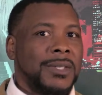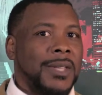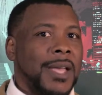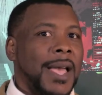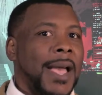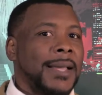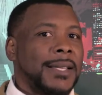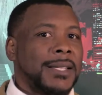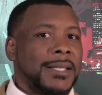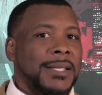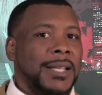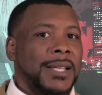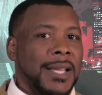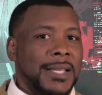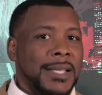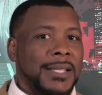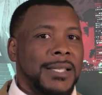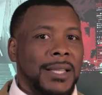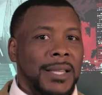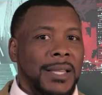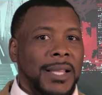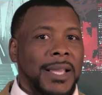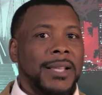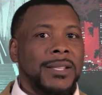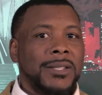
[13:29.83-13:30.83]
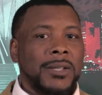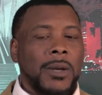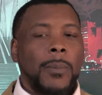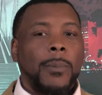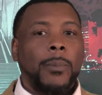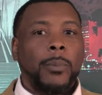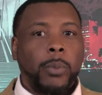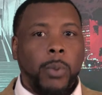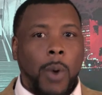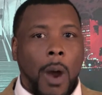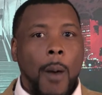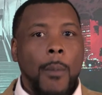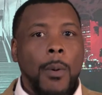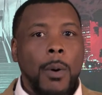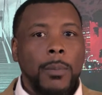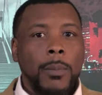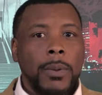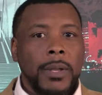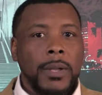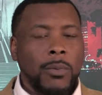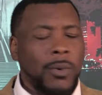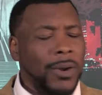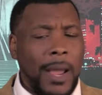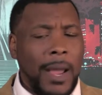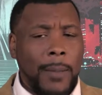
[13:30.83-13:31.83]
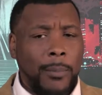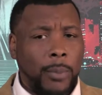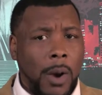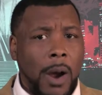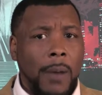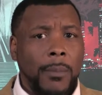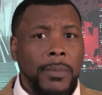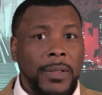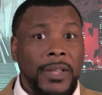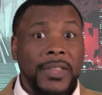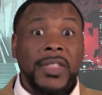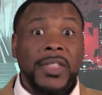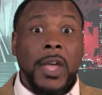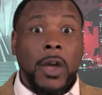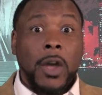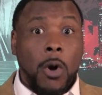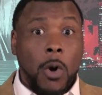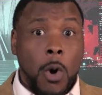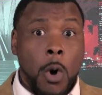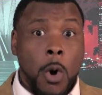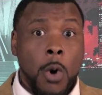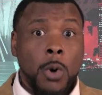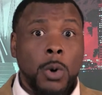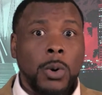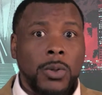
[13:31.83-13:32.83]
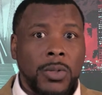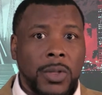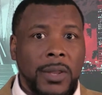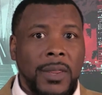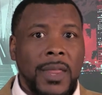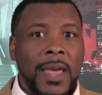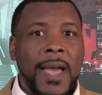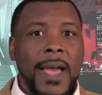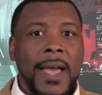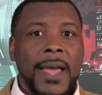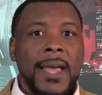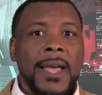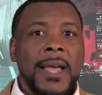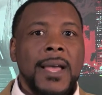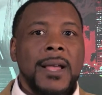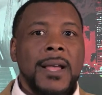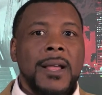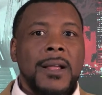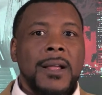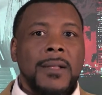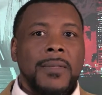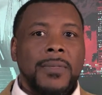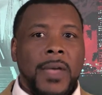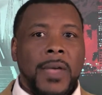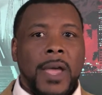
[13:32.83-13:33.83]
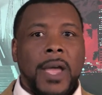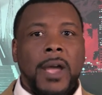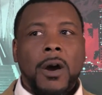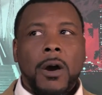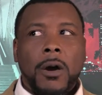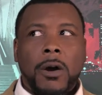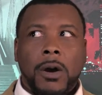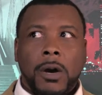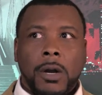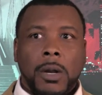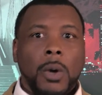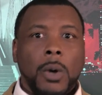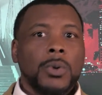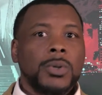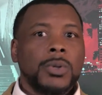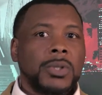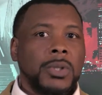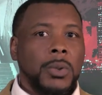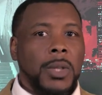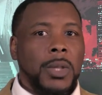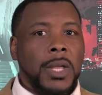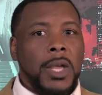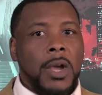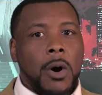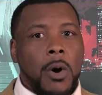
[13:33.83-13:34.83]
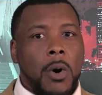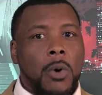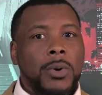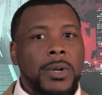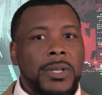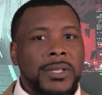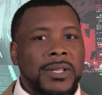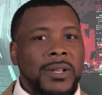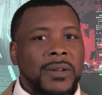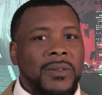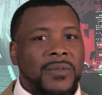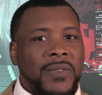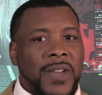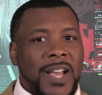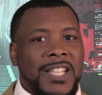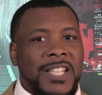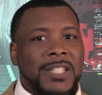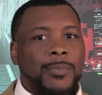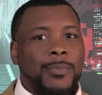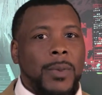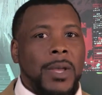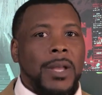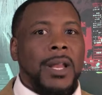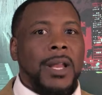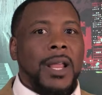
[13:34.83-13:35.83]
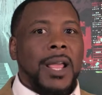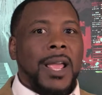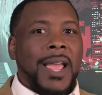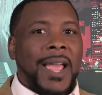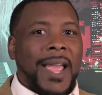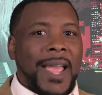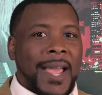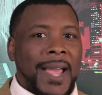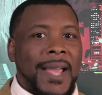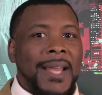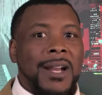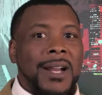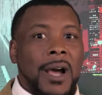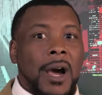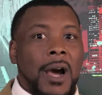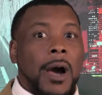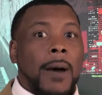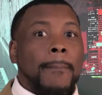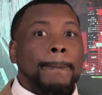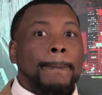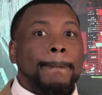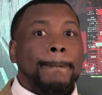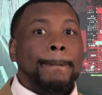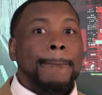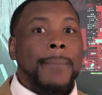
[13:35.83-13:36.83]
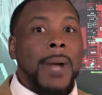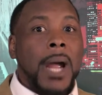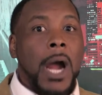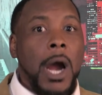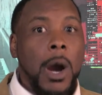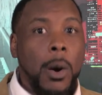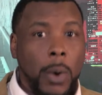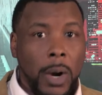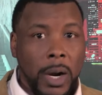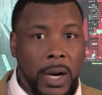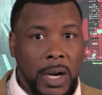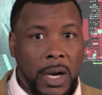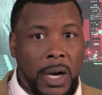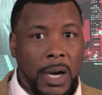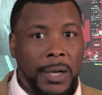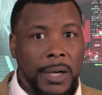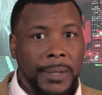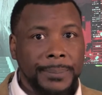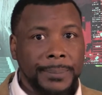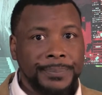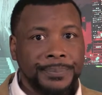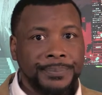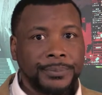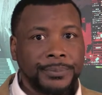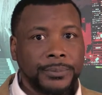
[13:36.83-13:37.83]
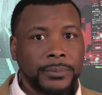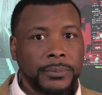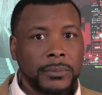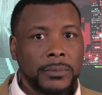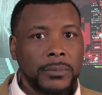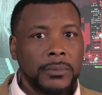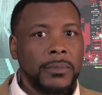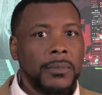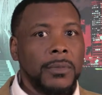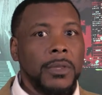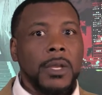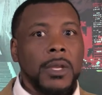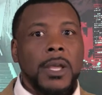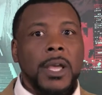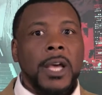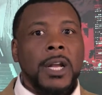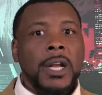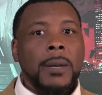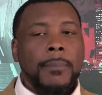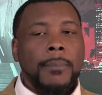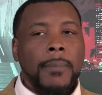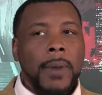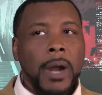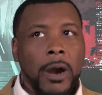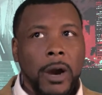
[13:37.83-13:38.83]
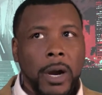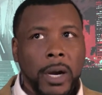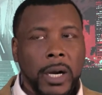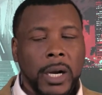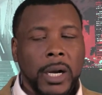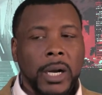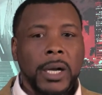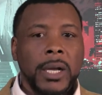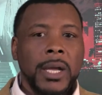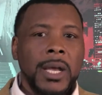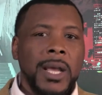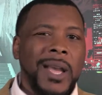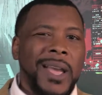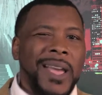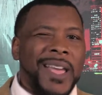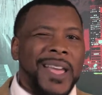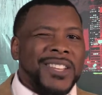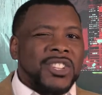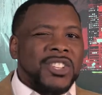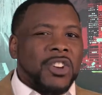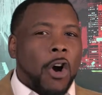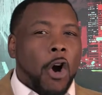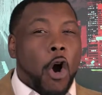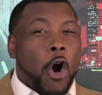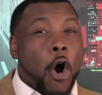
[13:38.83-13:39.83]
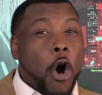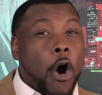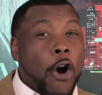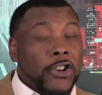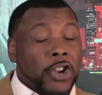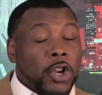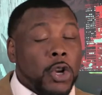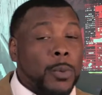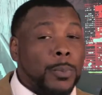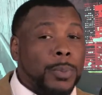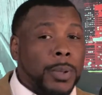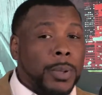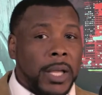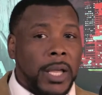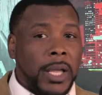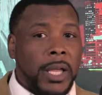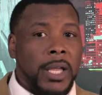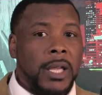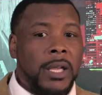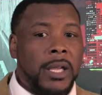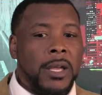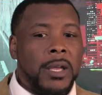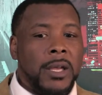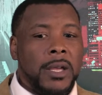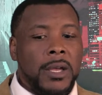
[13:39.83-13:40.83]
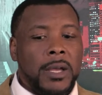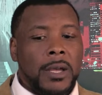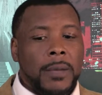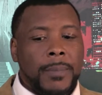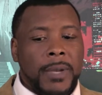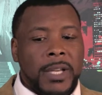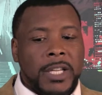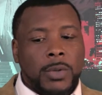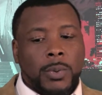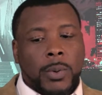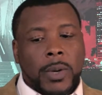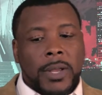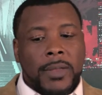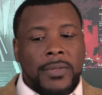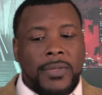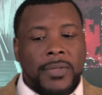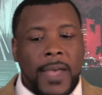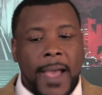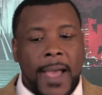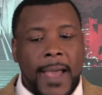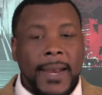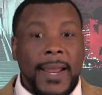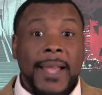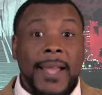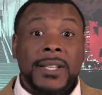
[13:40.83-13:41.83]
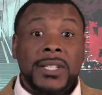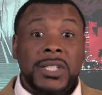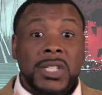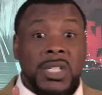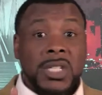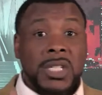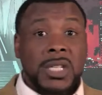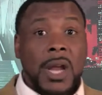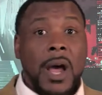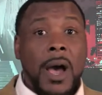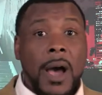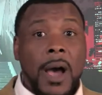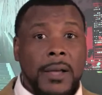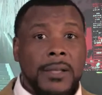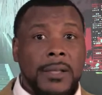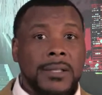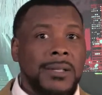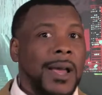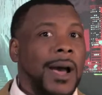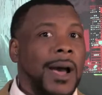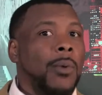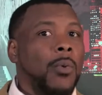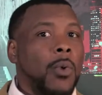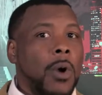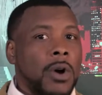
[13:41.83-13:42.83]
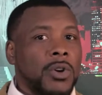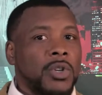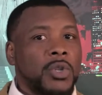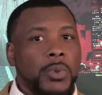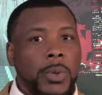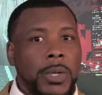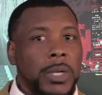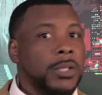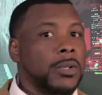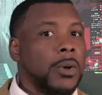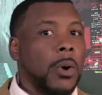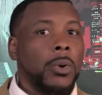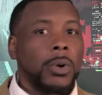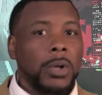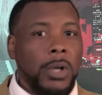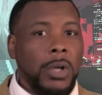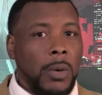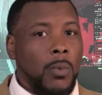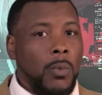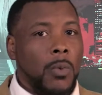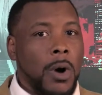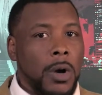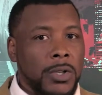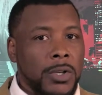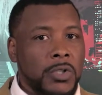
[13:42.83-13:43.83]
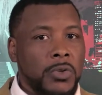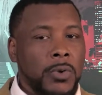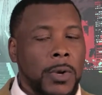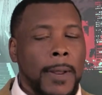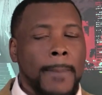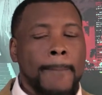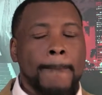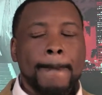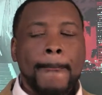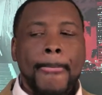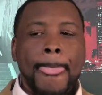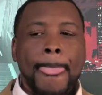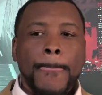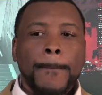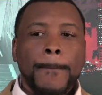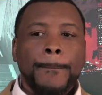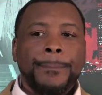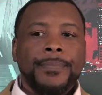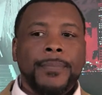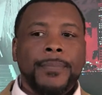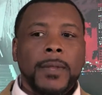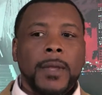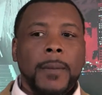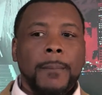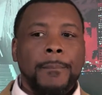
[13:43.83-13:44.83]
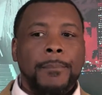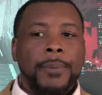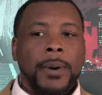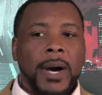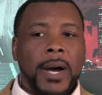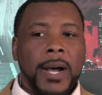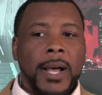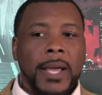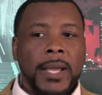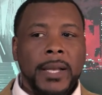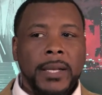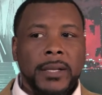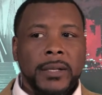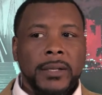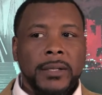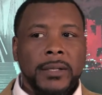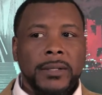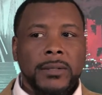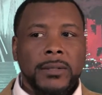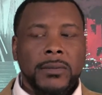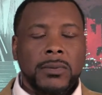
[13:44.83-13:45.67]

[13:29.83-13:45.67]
tax deeds and liens are probably, well, not probably, they're older than that. They are close to the oldest investment in America. In America is arguably between that and stocks, not Wall Street. It's older than Wall Street. But